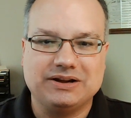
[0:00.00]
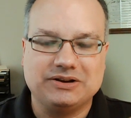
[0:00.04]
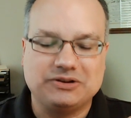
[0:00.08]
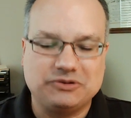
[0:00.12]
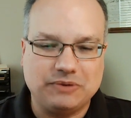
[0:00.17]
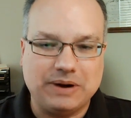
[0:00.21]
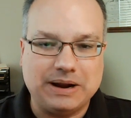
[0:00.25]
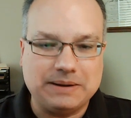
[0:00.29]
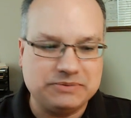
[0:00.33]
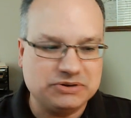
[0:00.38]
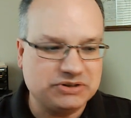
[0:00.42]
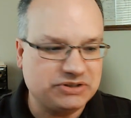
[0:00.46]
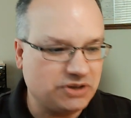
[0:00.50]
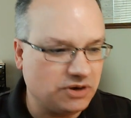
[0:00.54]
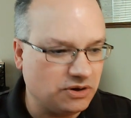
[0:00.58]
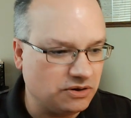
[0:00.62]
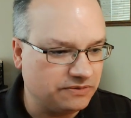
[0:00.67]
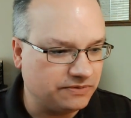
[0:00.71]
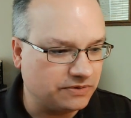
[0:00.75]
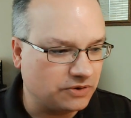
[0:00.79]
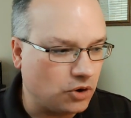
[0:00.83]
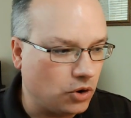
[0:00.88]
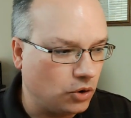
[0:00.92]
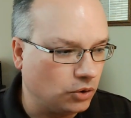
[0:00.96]
grab
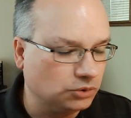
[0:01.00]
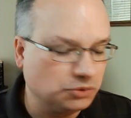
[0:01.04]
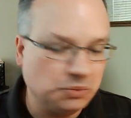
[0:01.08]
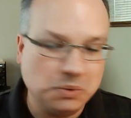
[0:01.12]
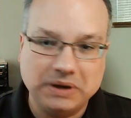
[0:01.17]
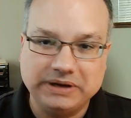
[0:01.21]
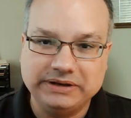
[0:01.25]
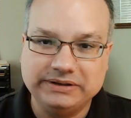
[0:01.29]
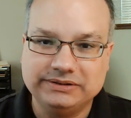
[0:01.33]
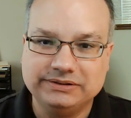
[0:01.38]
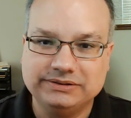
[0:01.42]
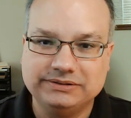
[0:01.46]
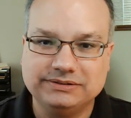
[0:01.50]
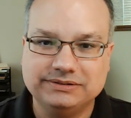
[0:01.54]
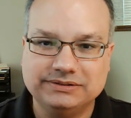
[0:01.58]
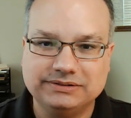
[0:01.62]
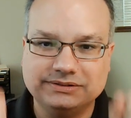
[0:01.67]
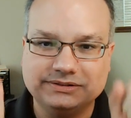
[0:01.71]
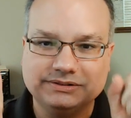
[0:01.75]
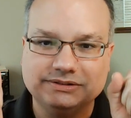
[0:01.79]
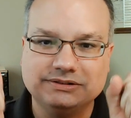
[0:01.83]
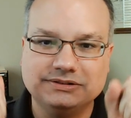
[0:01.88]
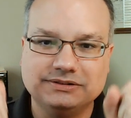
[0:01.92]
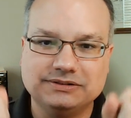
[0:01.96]
yourself a cold one,
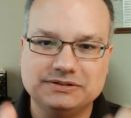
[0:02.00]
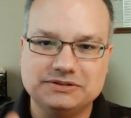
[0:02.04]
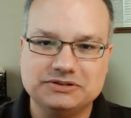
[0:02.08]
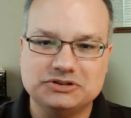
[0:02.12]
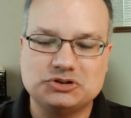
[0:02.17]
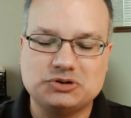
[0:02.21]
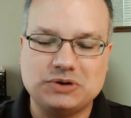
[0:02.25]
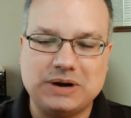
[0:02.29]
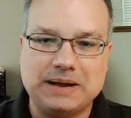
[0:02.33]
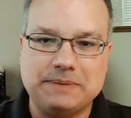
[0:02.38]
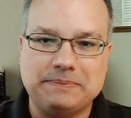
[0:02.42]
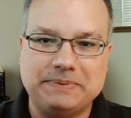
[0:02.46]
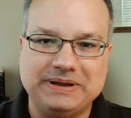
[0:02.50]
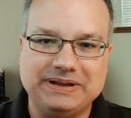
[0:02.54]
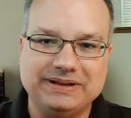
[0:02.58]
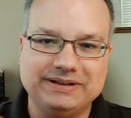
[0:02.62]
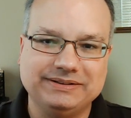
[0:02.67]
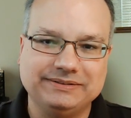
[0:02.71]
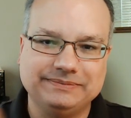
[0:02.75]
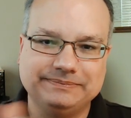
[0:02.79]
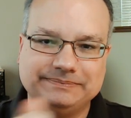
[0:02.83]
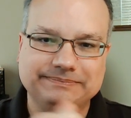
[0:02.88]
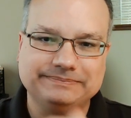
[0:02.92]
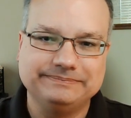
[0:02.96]
strap
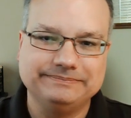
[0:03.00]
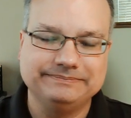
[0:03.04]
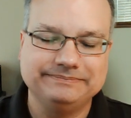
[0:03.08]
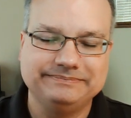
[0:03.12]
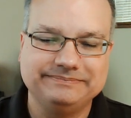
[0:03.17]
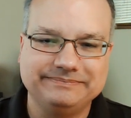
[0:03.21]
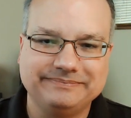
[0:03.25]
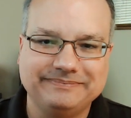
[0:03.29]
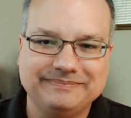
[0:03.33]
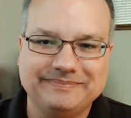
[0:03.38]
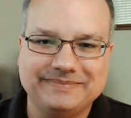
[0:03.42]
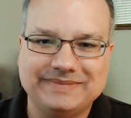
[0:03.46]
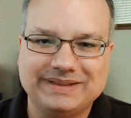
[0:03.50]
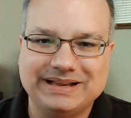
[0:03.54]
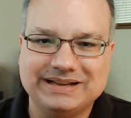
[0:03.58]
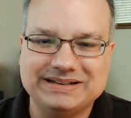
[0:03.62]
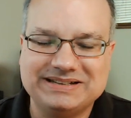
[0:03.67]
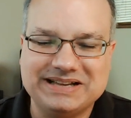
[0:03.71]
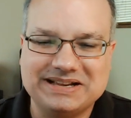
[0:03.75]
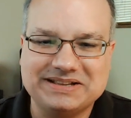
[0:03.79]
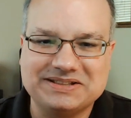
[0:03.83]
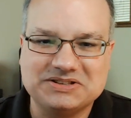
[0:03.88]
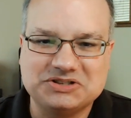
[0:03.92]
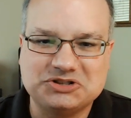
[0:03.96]
in, and
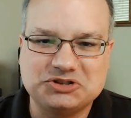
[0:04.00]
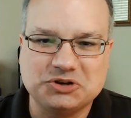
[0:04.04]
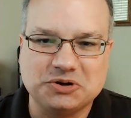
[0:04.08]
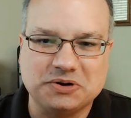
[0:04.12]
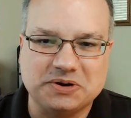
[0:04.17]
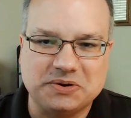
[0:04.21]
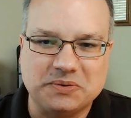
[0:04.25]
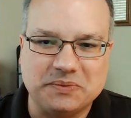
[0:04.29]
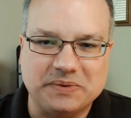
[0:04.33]
take this journey